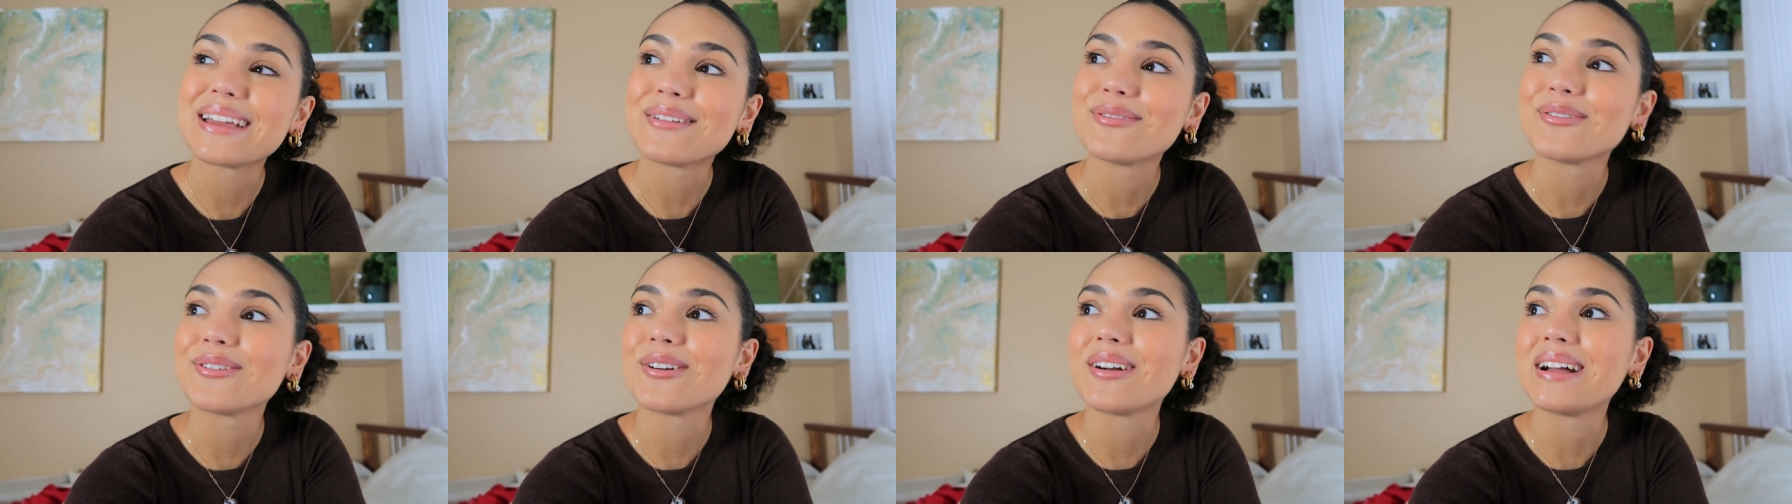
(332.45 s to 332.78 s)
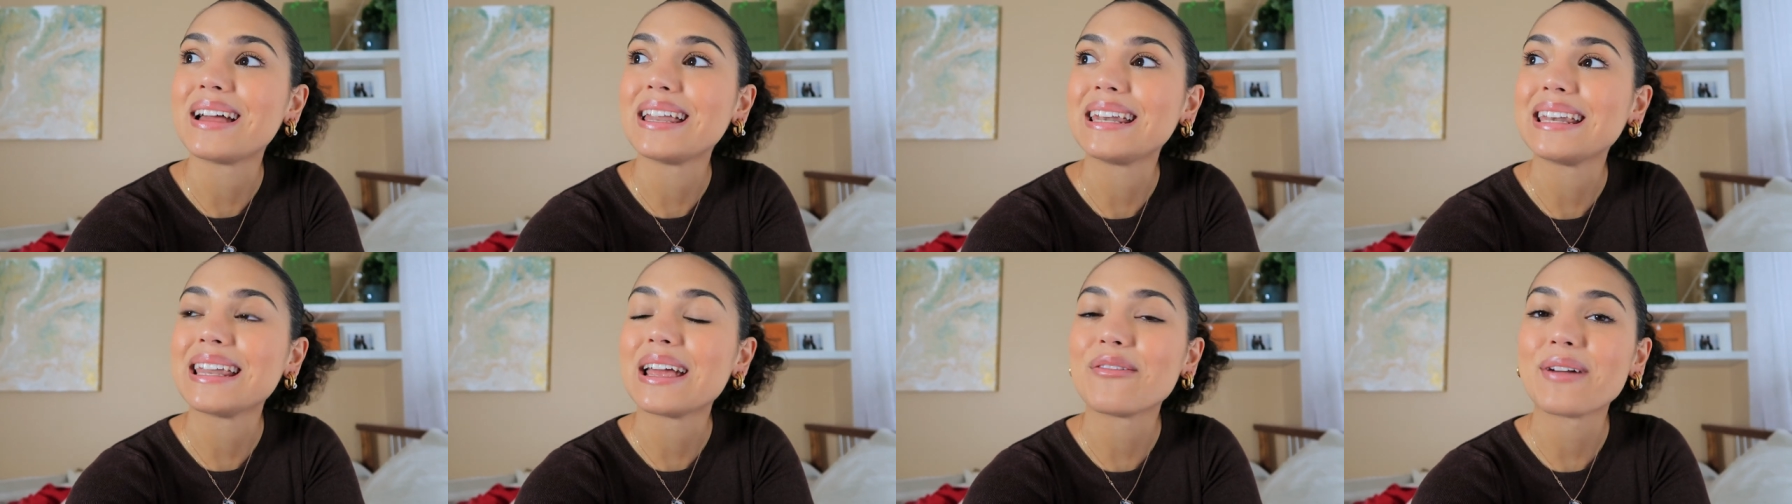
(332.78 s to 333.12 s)

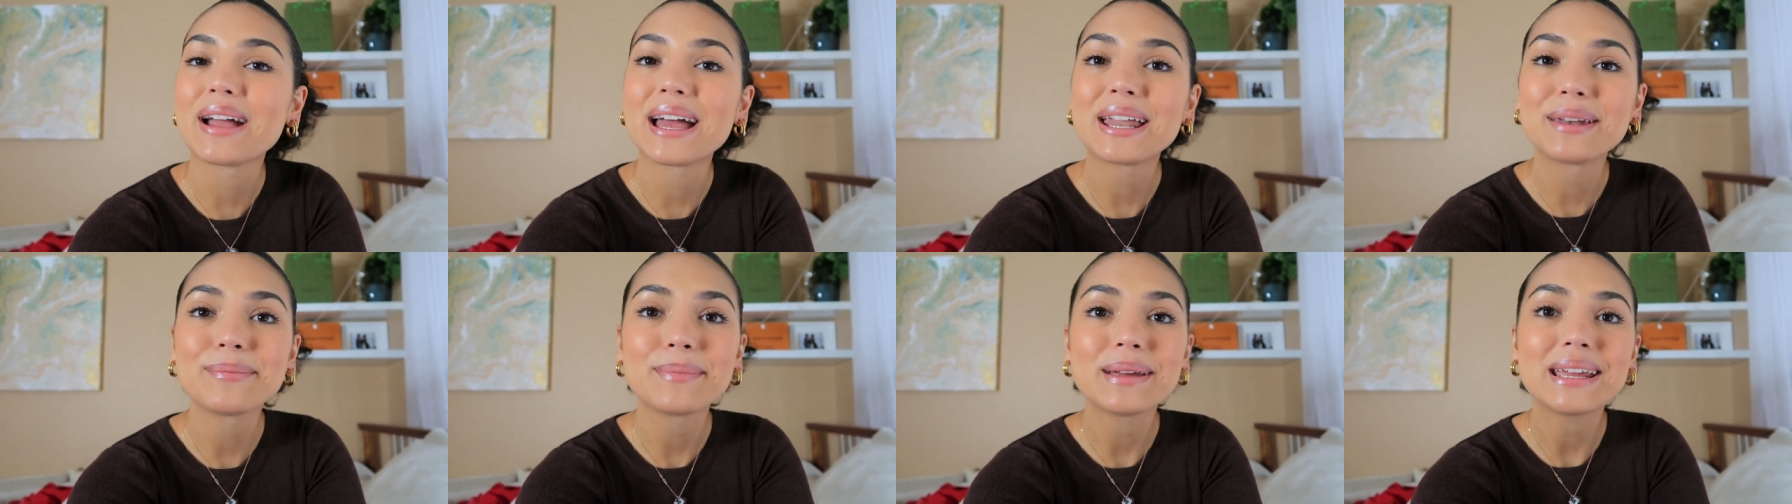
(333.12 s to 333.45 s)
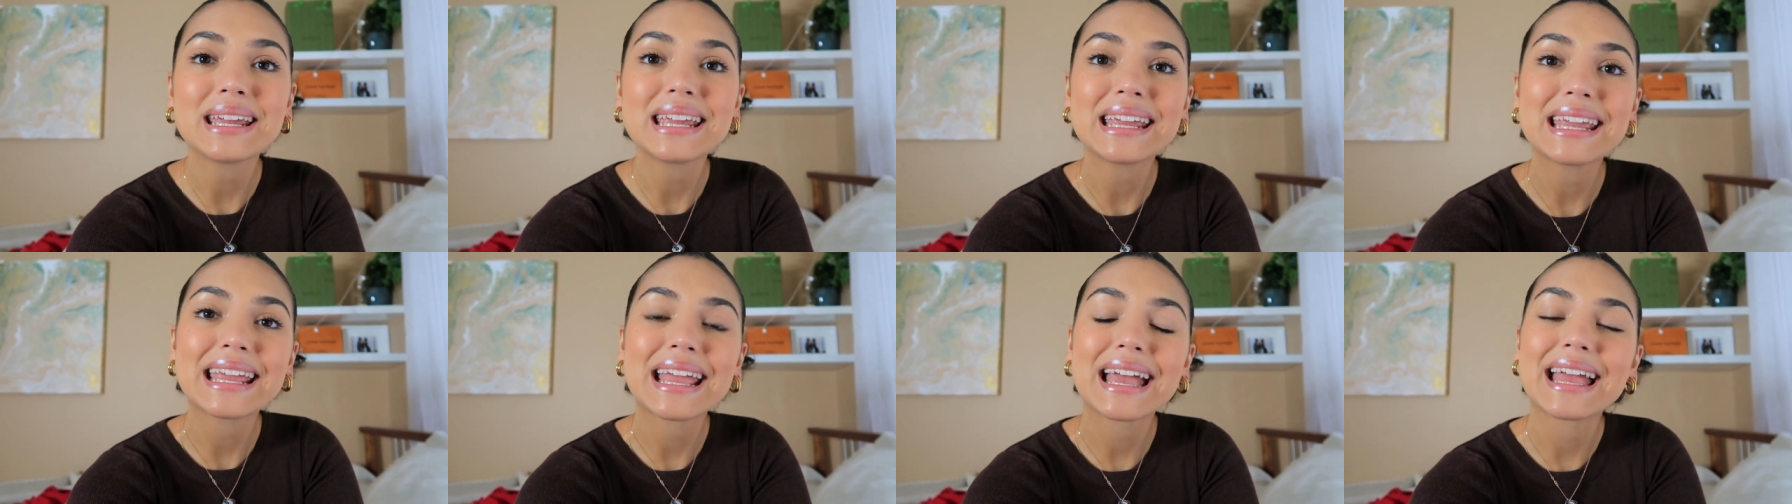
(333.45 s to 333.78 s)
everyone around
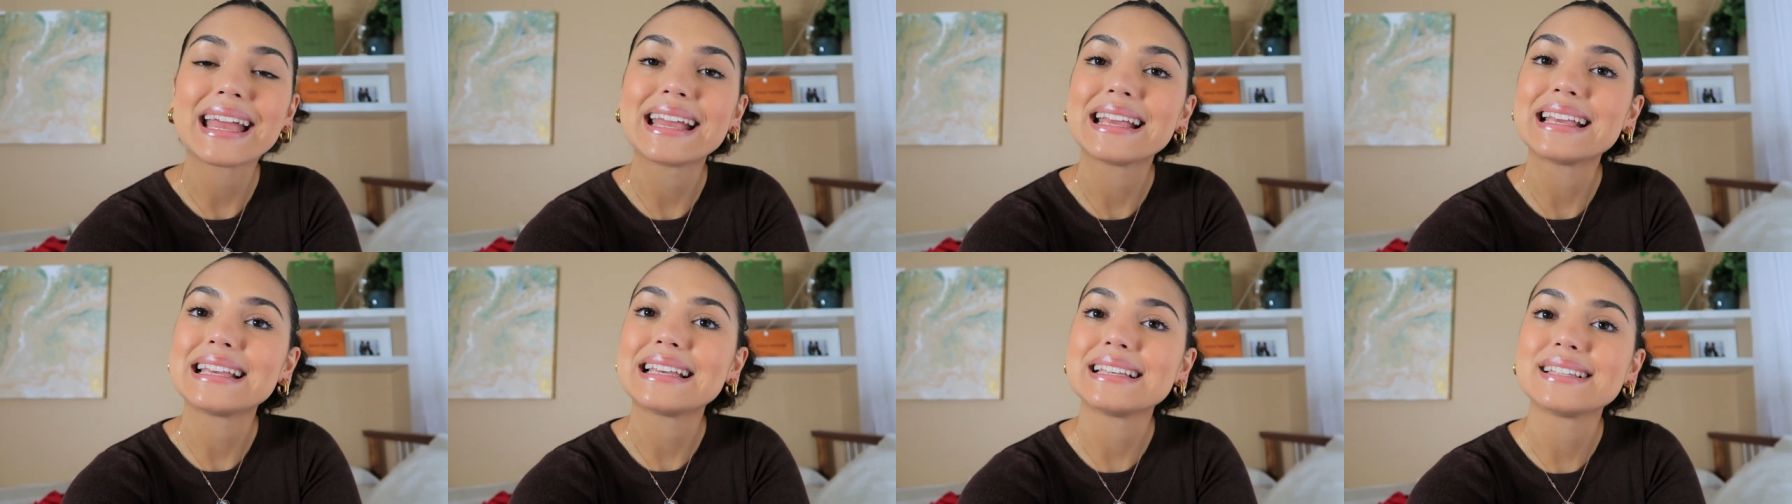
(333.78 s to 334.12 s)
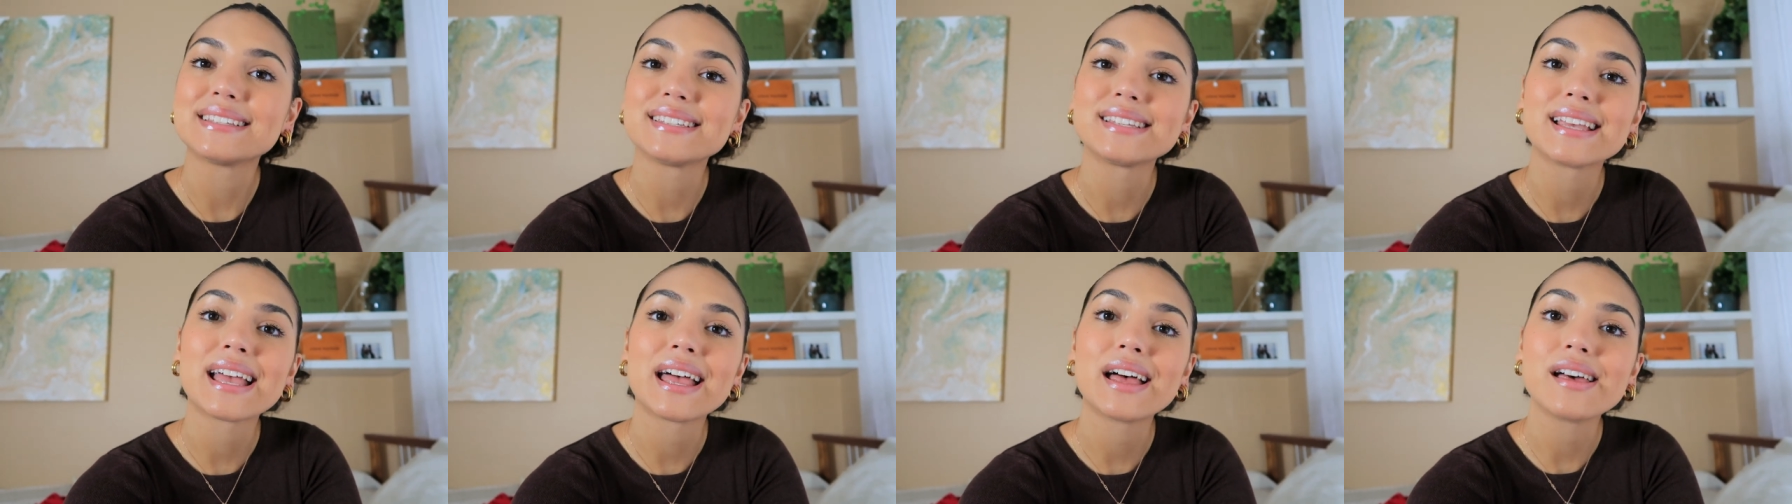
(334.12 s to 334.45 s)
me
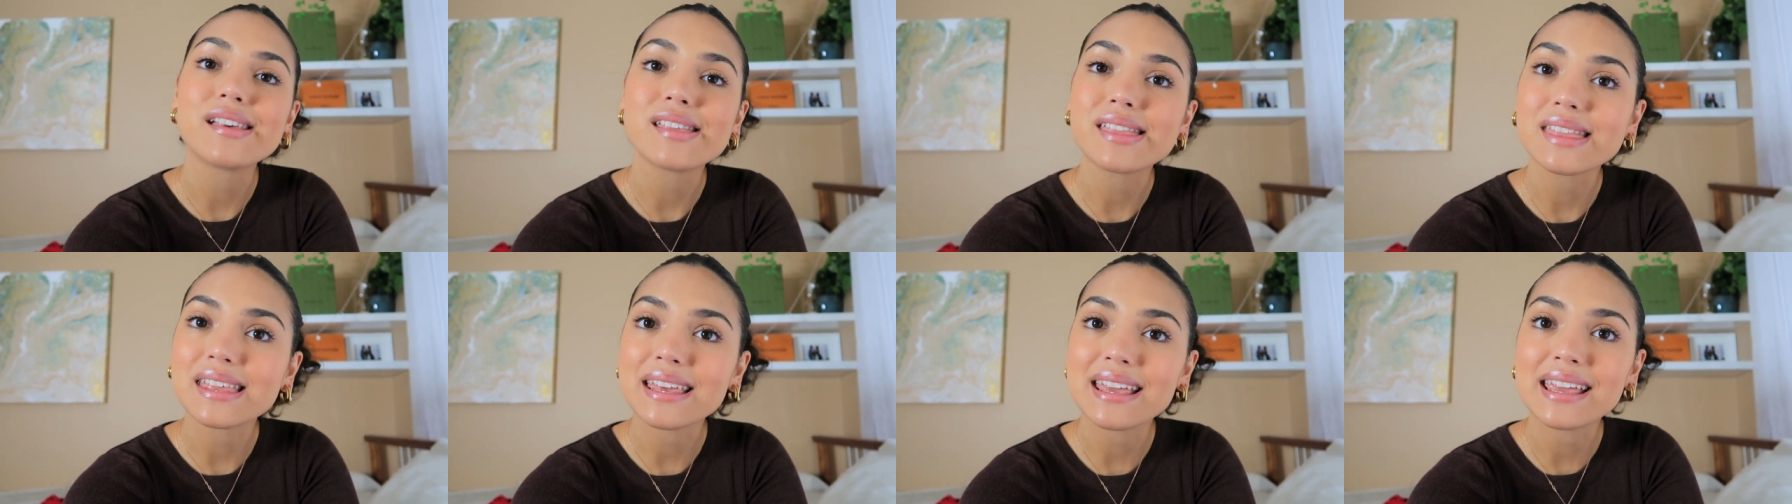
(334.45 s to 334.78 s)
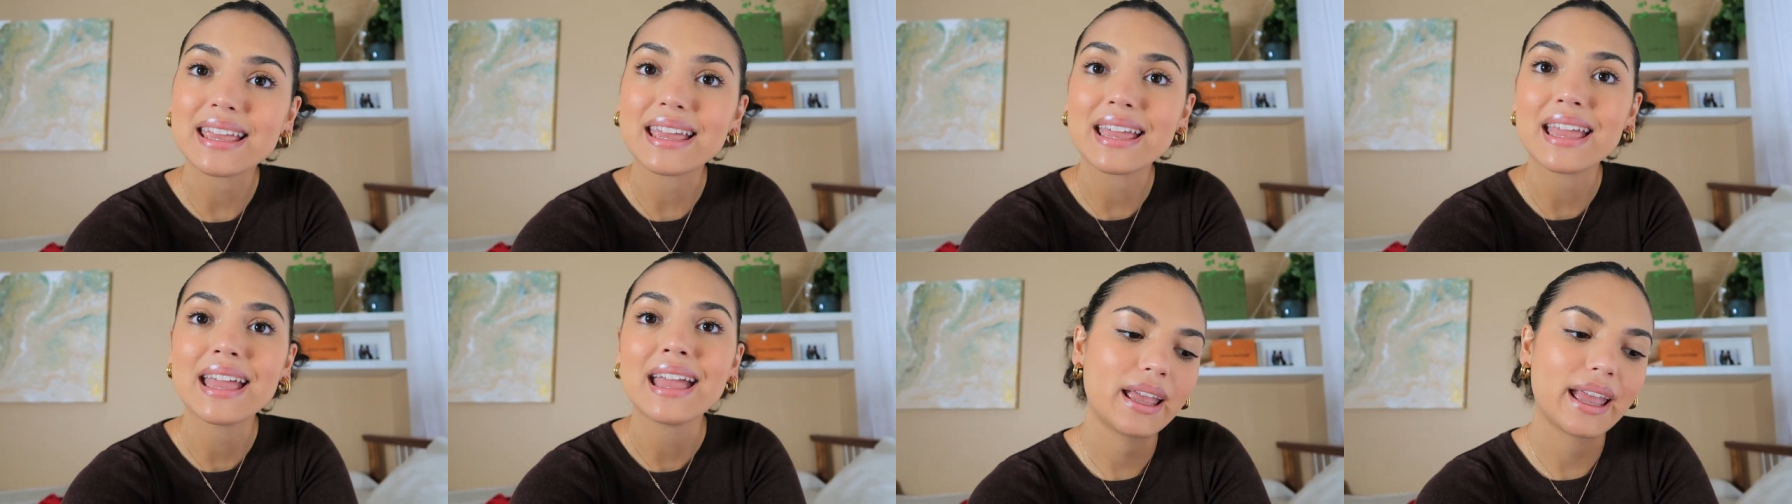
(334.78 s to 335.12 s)
is
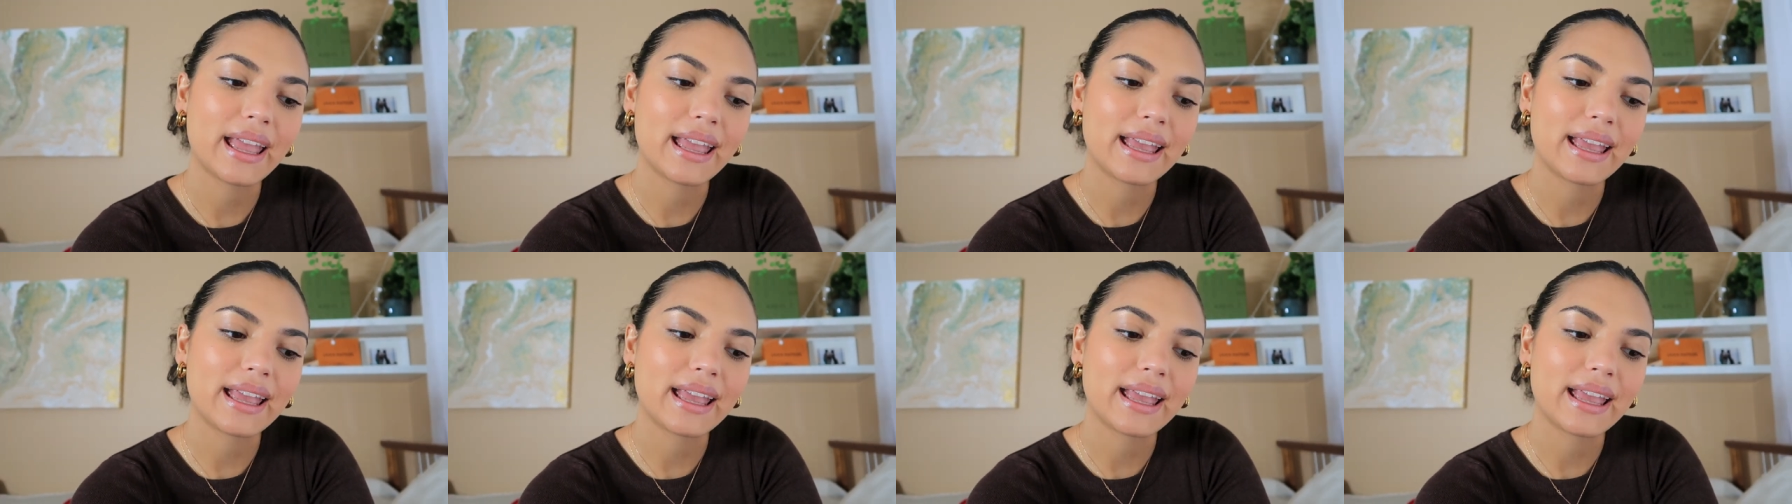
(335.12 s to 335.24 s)
healthy